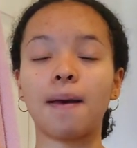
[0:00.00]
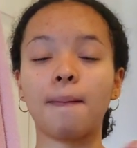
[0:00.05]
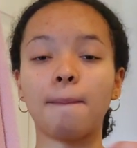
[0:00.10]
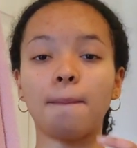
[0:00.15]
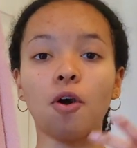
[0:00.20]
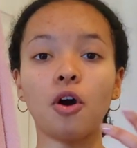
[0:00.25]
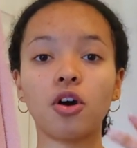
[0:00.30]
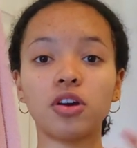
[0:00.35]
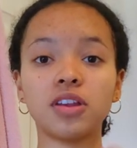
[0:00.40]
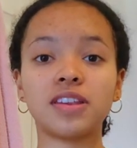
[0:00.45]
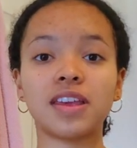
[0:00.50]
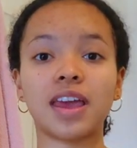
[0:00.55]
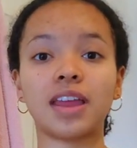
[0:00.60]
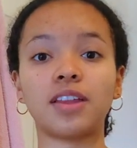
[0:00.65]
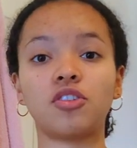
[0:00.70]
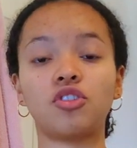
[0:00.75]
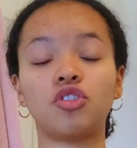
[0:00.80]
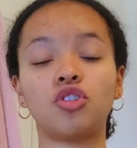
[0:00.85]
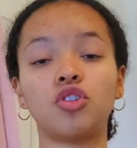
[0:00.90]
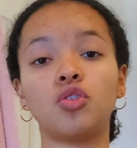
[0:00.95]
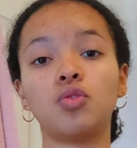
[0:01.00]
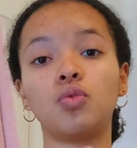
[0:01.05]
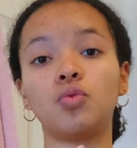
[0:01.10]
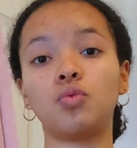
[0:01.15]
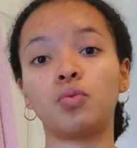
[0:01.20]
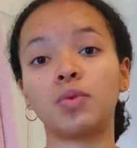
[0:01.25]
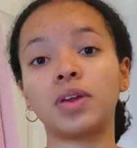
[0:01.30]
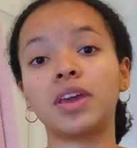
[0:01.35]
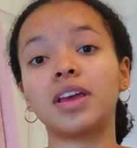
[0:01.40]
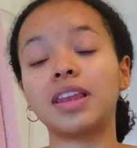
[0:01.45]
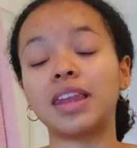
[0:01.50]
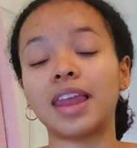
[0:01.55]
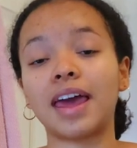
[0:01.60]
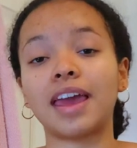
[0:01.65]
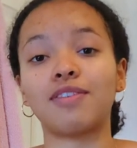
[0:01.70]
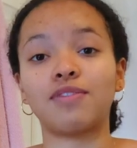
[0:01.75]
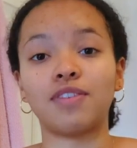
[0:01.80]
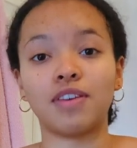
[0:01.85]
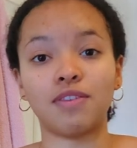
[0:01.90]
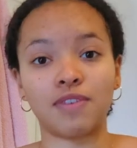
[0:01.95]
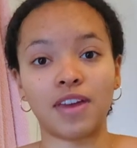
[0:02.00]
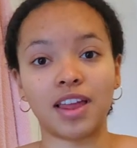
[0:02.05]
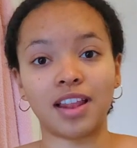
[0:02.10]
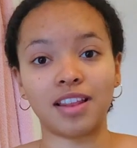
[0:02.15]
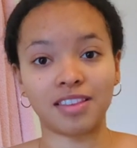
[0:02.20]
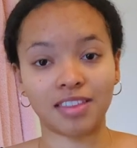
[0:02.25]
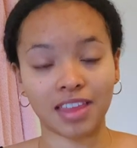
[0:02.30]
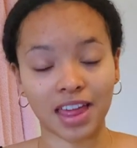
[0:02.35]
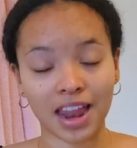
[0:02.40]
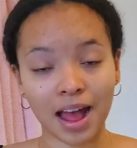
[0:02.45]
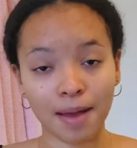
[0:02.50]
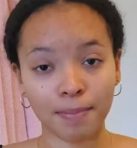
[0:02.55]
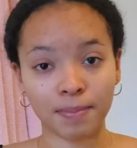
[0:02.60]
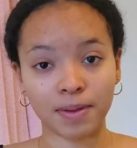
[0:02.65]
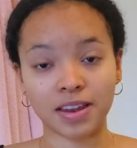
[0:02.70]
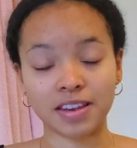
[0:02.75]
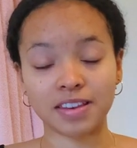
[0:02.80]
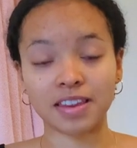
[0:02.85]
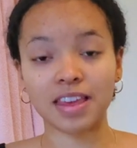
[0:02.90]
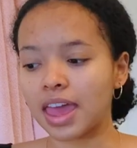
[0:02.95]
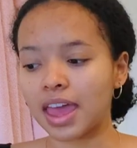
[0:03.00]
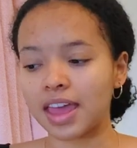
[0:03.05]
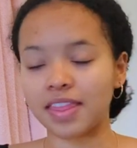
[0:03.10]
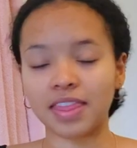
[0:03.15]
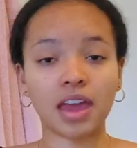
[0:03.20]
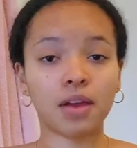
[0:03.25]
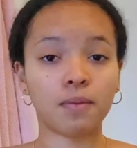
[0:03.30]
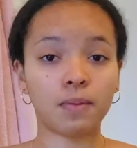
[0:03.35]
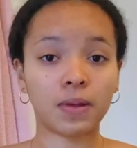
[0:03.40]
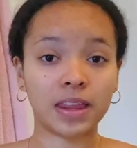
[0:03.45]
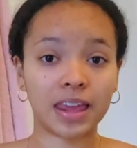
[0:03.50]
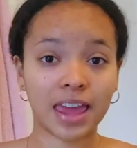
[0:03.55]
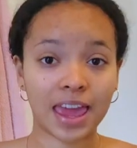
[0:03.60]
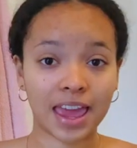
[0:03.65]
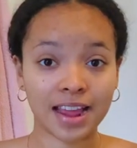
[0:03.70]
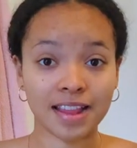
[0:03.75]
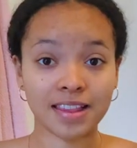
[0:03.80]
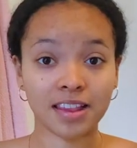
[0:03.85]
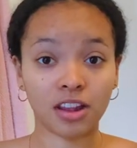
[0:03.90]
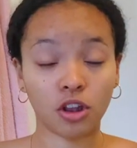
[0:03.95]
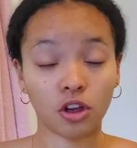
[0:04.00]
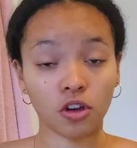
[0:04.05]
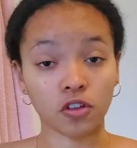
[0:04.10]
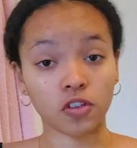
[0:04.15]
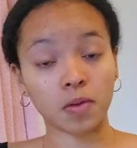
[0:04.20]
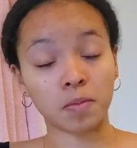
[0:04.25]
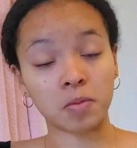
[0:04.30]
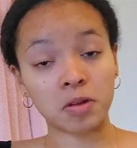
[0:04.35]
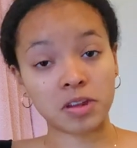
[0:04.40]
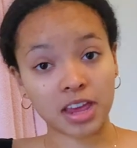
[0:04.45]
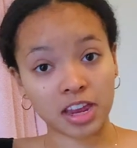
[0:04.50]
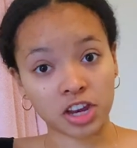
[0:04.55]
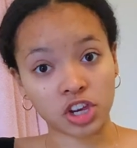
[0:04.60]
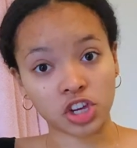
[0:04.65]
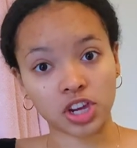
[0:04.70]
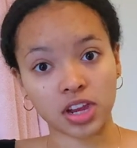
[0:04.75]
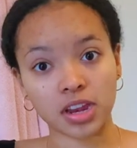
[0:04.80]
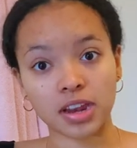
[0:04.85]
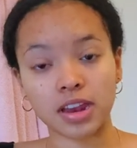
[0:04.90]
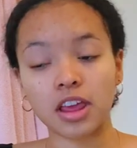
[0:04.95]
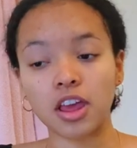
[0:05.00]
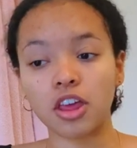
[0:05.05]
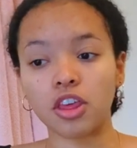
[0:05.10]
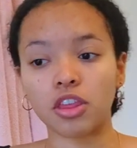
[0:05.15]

content to real life events that happened, and that really aids in long-term retention.